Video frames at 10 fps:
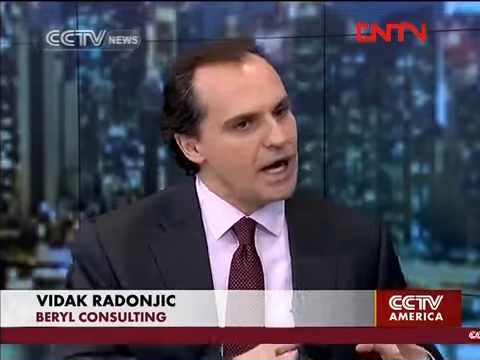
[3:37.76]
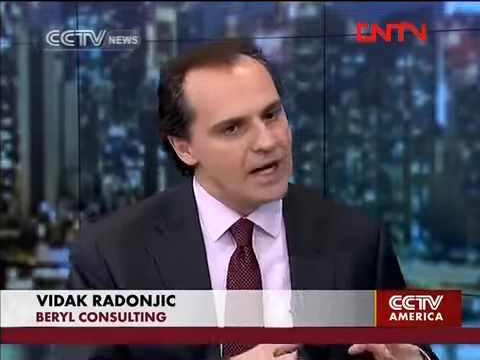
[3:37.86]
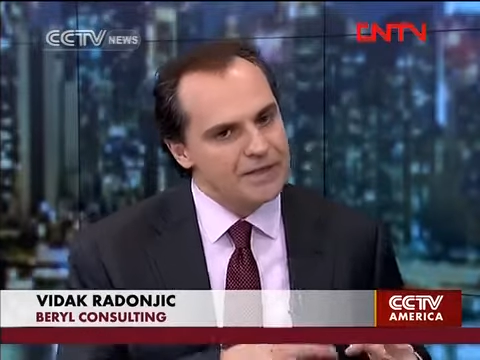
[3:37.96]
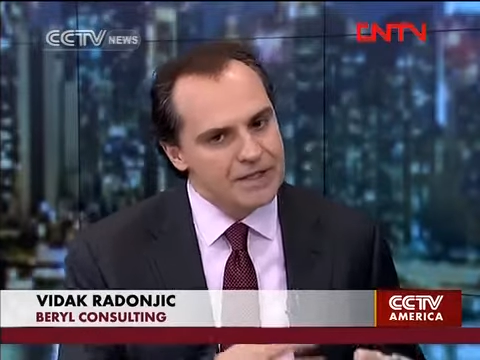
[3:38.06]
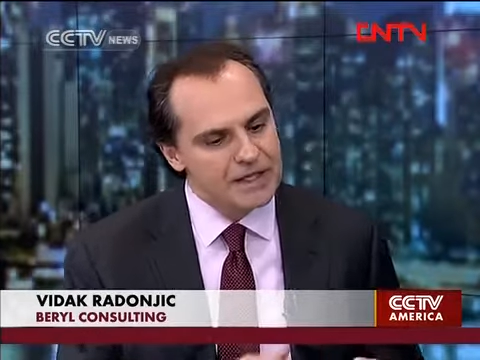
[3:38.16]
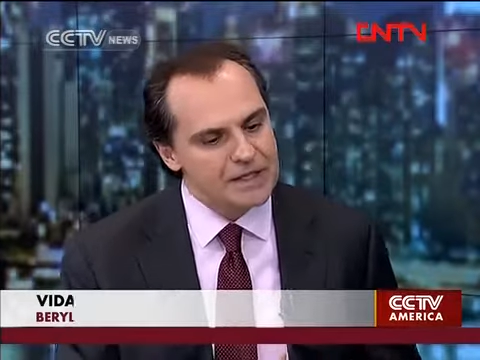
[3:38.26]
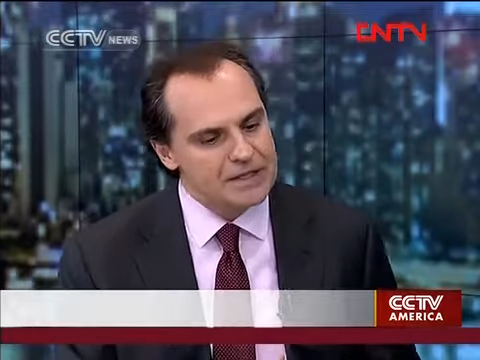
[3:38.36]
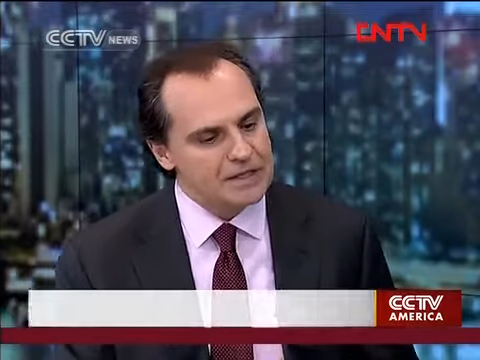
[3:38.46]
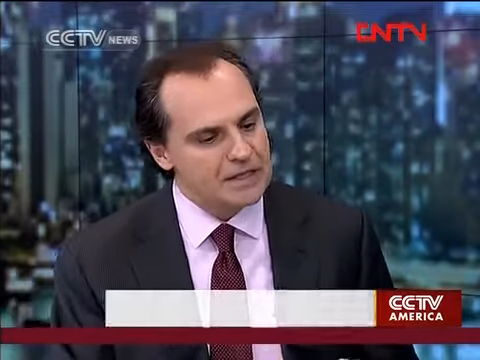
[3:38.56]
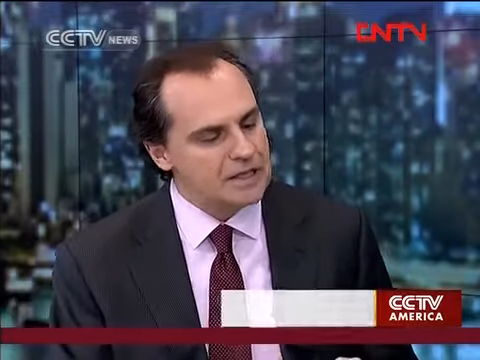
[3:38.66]
I think
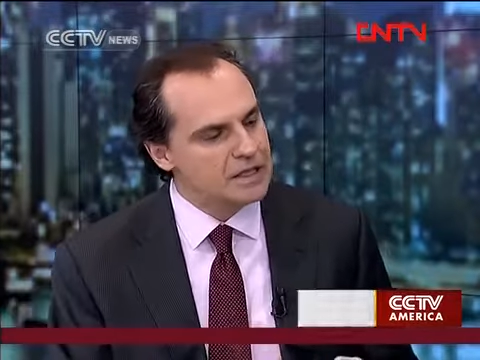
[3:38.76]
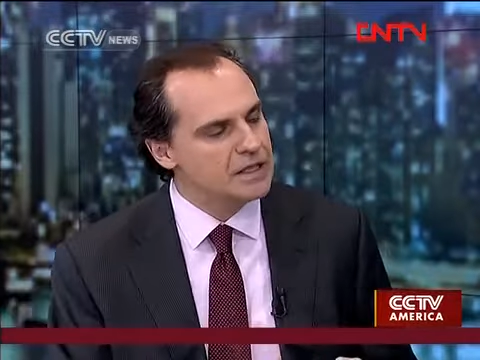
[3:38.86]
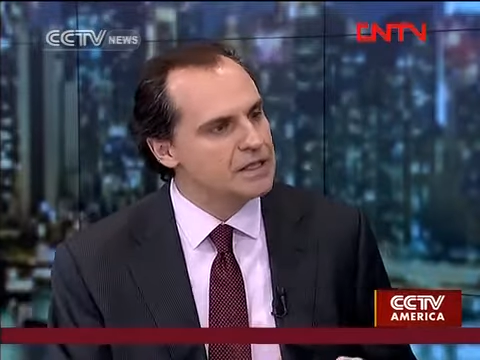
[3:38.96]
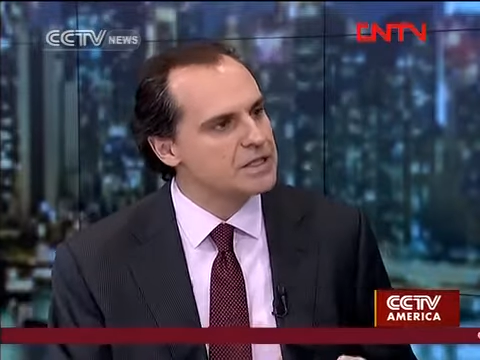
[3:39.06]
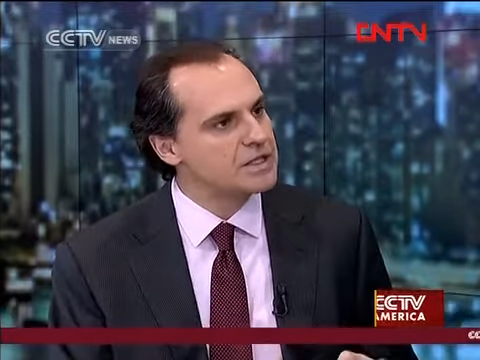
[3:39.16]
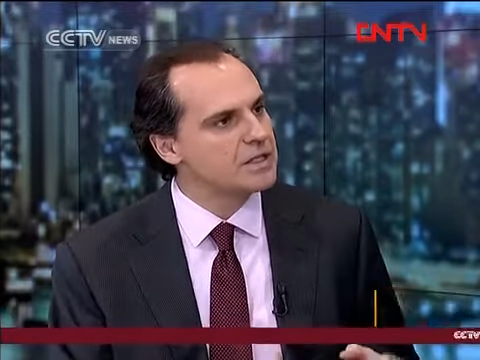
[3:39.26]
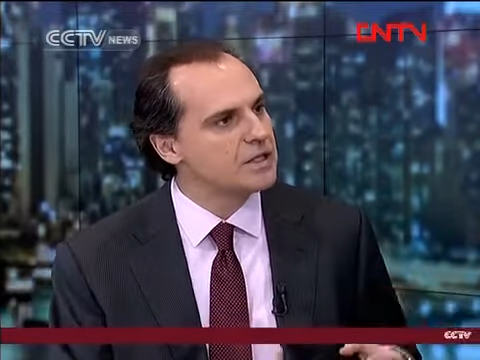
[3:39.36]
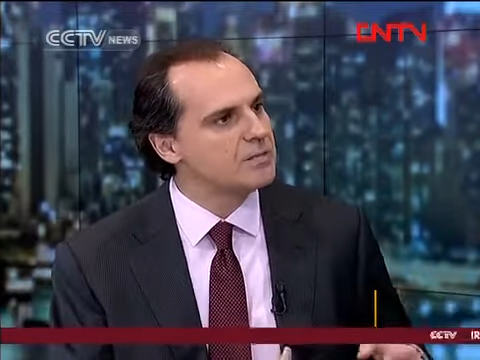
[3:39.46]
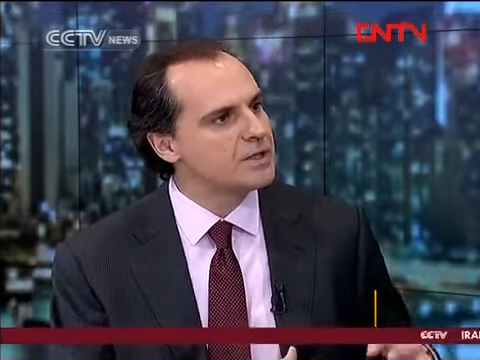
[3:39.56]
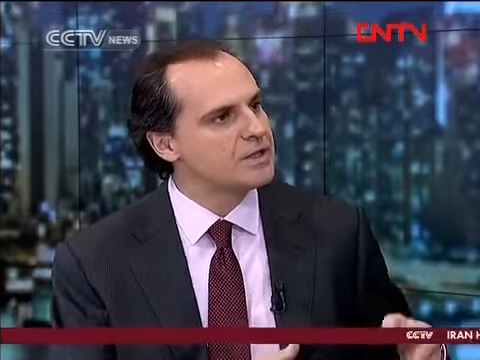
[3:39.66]
Italy is a
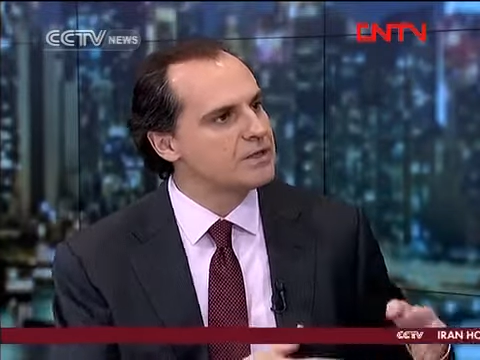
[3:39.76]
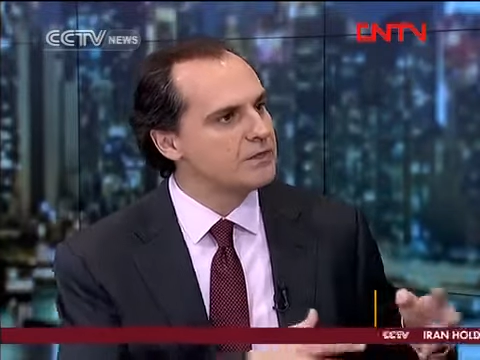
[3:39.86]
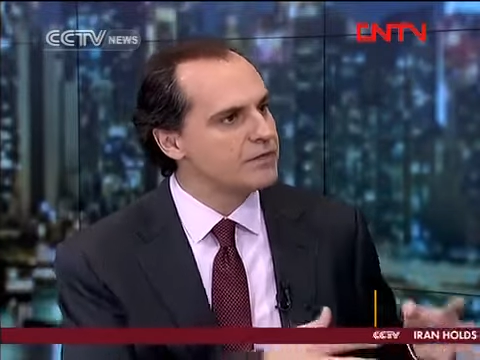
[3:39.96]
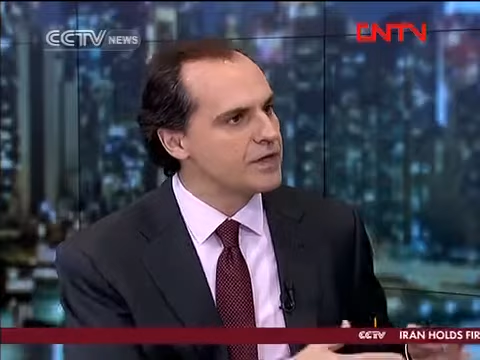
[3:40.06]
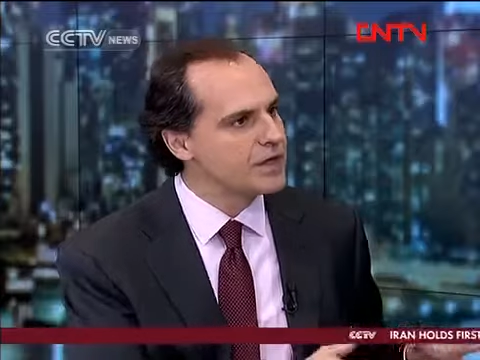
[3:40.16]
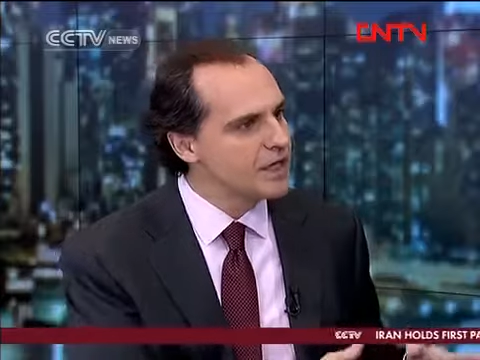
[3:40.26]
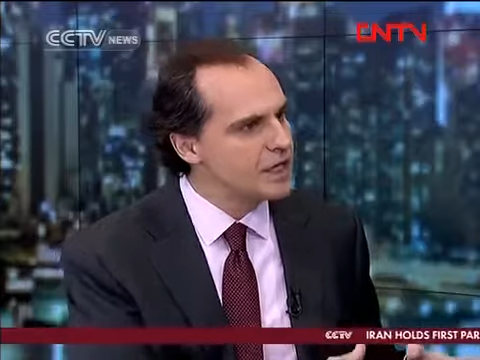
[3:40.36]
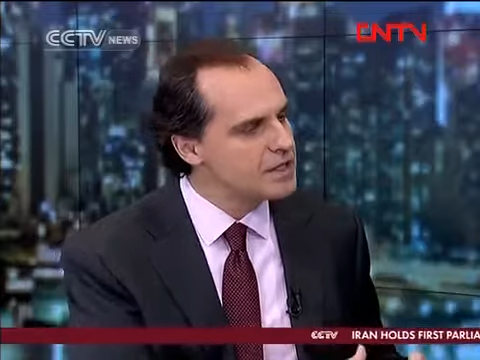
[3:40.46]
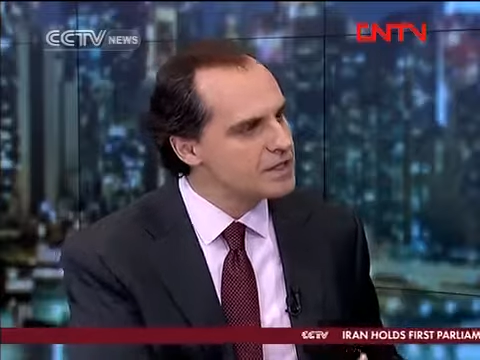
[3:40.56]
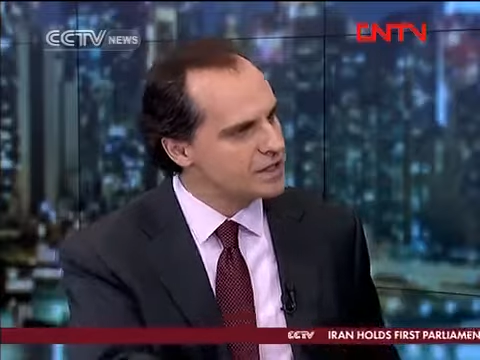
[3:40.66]
little bit different
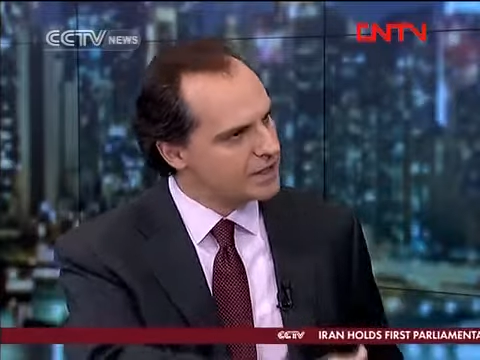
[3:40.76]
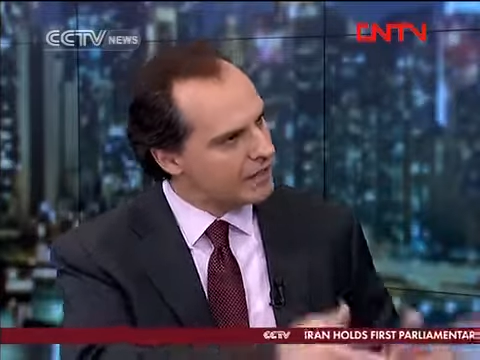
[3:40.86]
case.